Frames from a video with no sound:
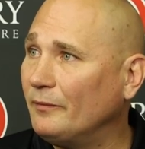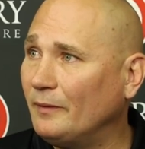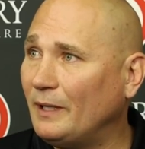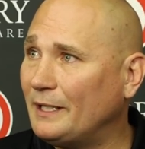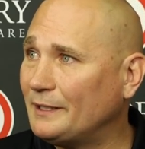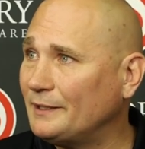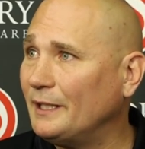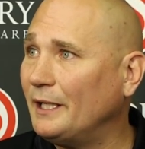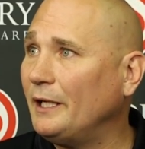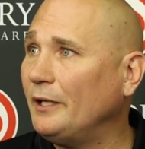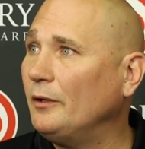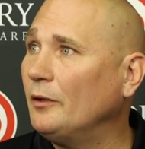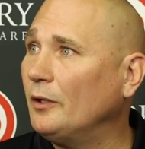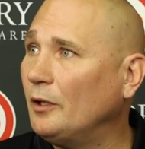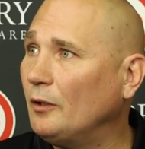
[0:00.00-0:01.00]
Last
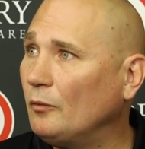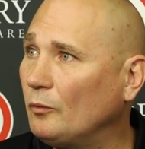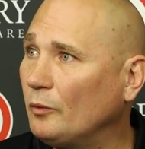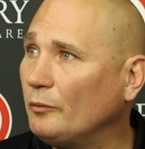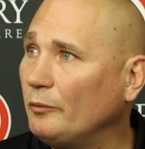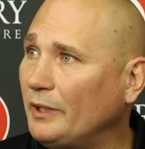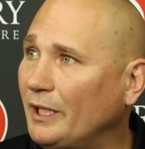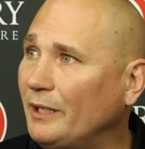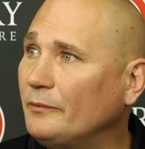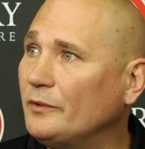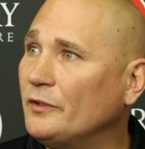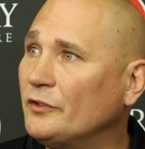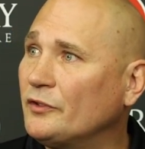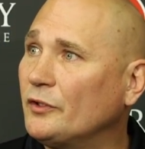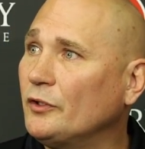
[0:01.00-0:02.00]
night when we came
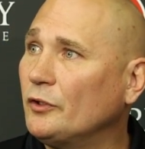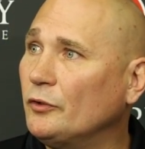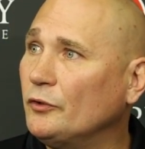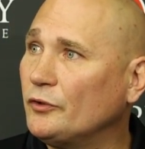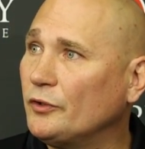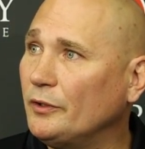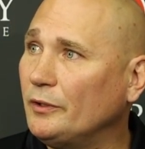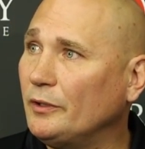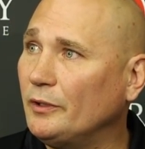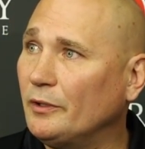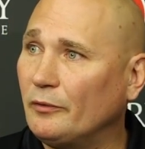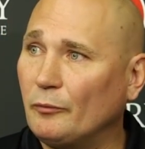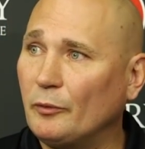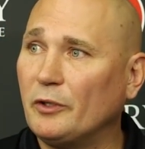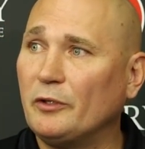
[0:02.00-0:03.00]
to this conclusion, you
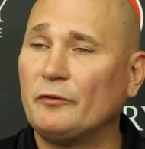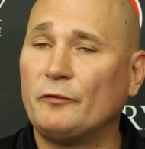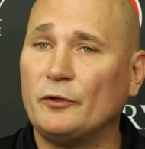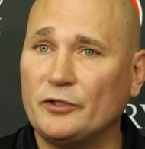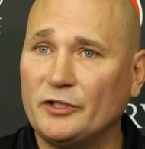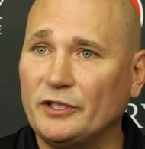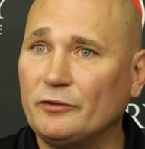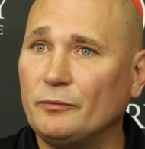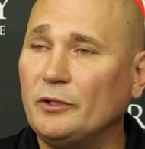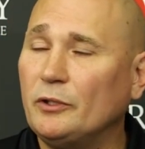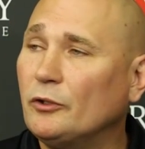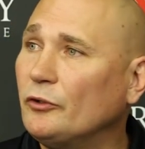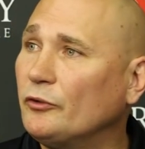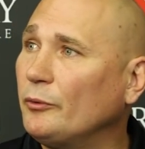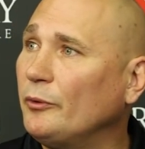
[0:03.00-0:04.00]
know, one of the first things we
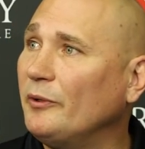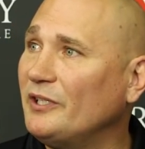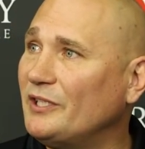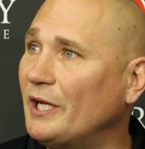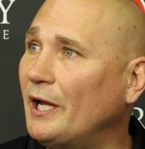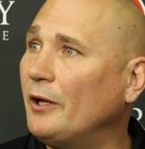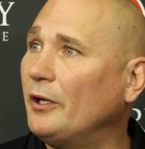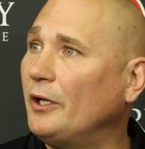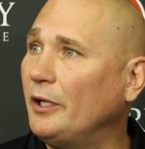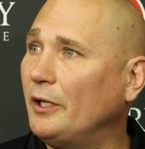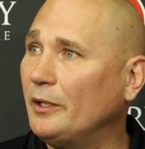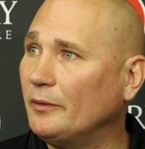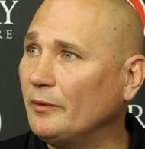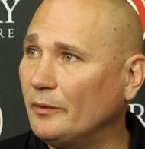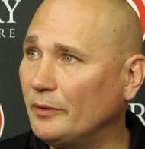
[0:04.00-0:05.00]
do is we reach out
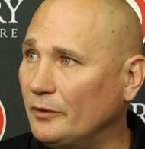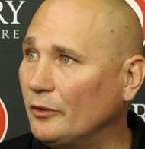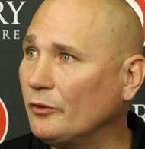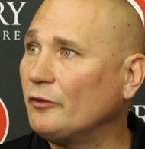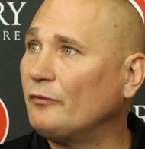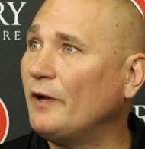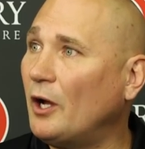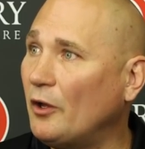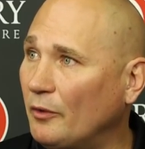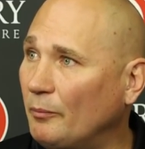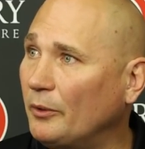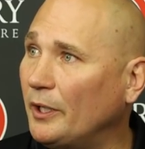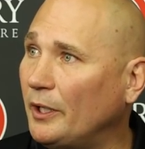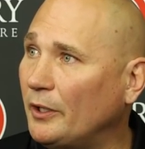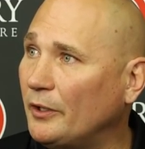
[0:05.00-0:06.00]
and notify all the
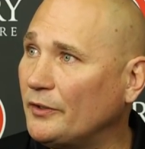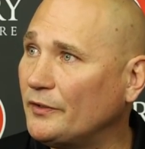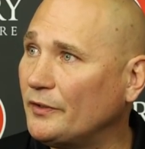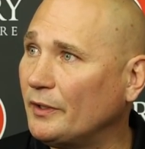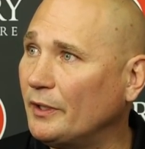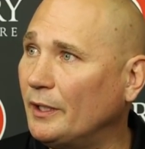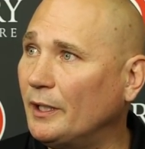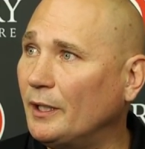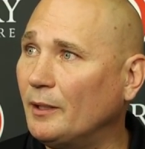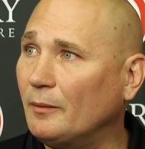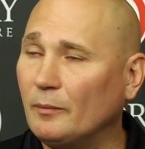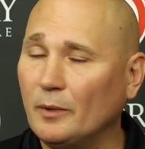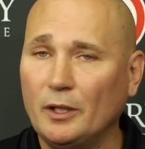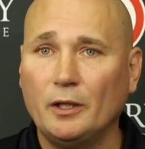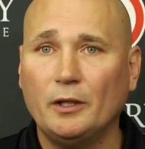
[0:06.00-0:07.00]
players.
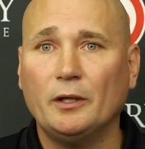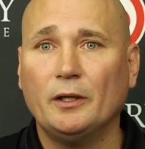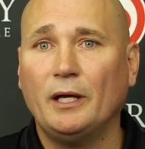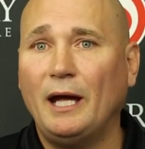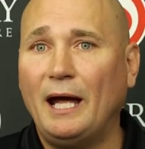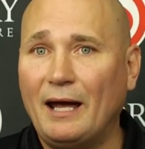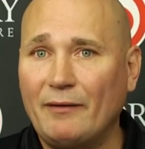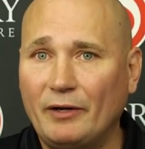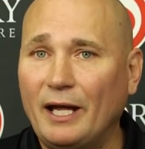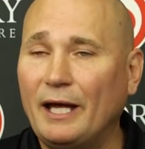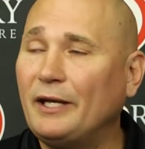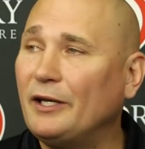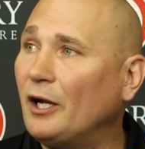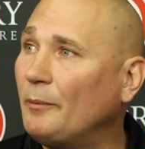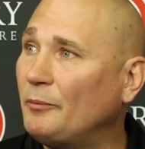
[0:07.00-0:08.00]
Haven't
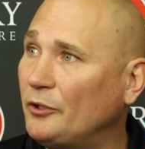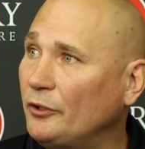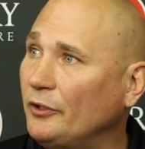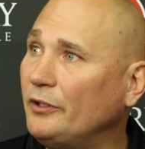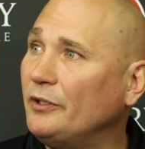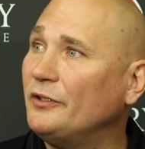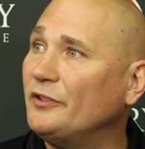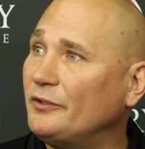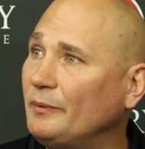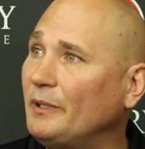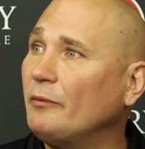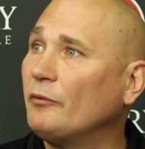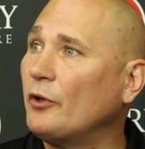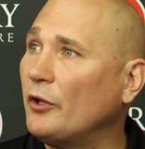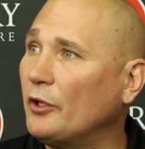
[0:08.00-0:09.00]
had an opportunity to
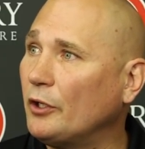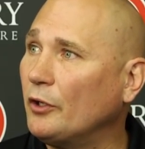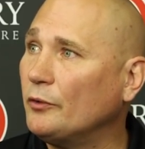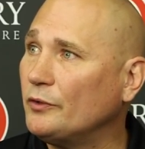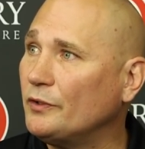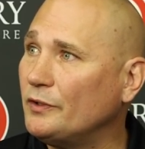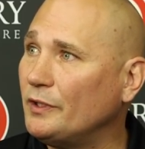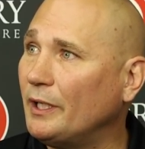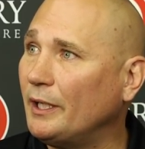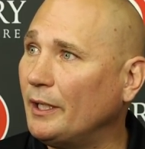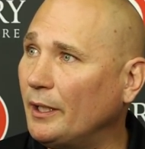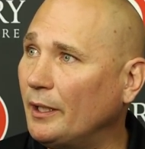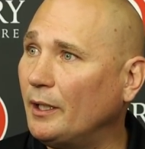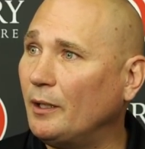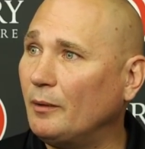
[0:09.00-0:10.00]
speak with all the coaches
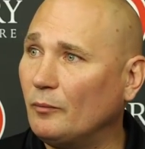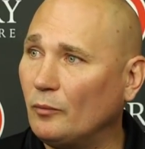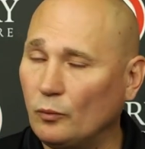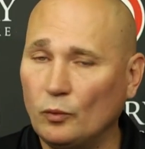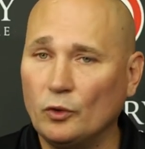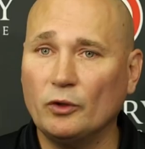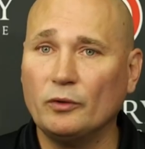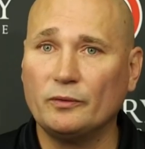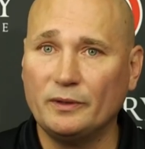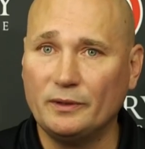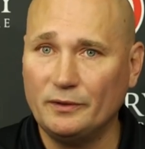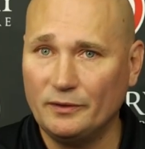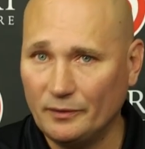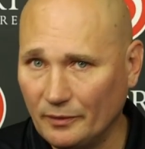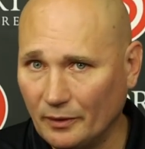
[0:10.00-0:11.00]
yet. We'll
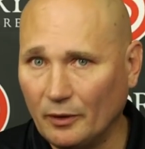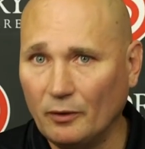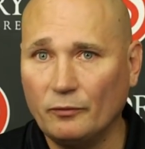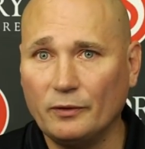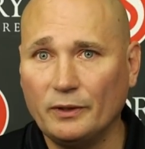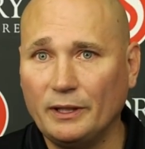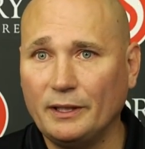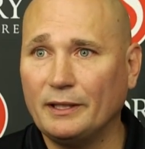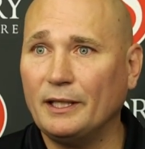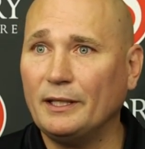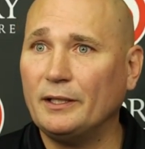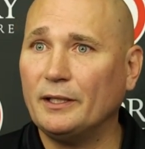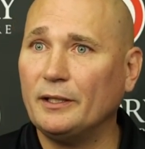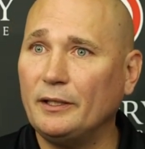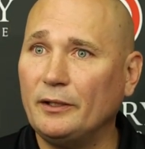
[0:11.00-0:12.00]
hopefully get
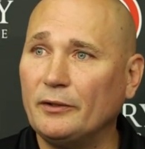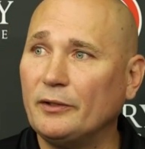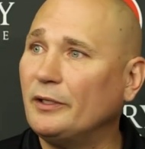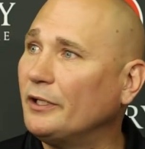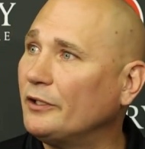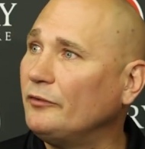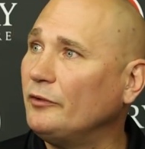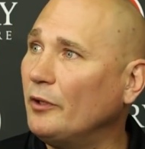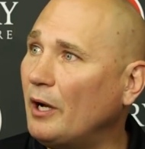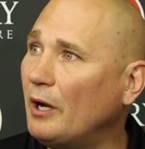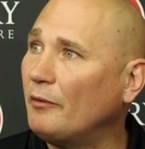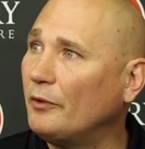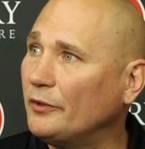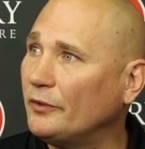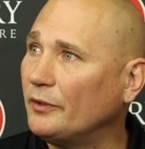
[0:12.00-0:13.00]
that done here in the next few
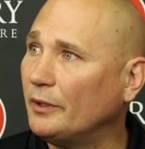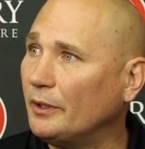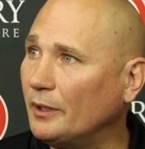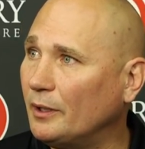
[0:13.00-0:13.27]
hours.